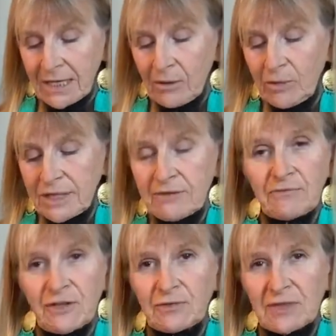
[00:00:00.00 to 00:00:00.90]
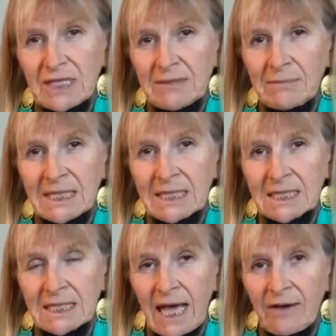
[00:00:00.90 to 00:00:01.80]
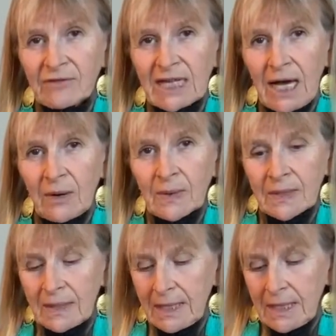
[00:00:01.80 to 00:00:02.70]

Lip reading: Within 15 minutes to half an hour,